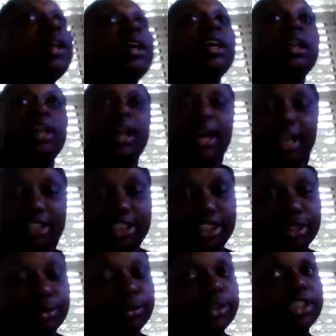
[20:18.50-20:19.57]
in
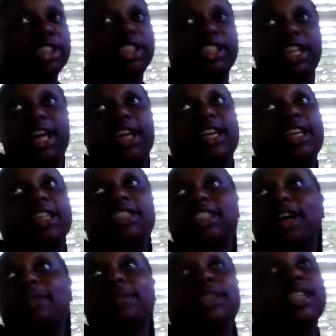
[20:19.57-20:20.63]
action when it's like it's
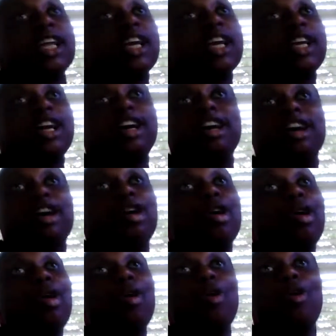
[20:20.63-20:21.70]
almost like a
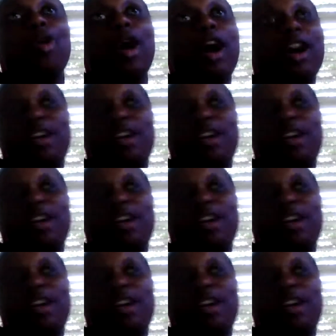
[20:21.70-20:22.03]
whole out